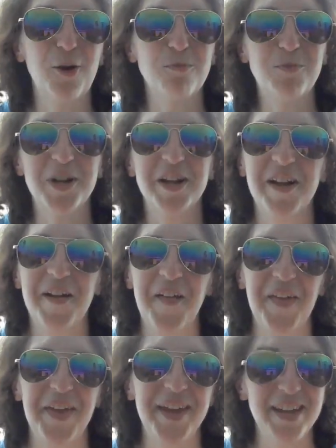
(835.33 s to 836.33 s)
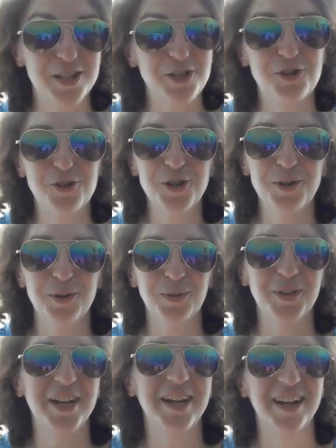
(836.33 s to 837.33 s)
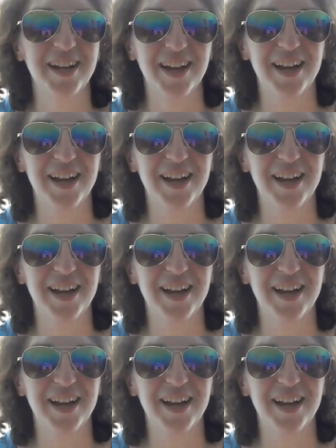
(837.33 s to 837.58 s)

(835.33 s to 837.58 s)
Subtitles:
But it's true. Like,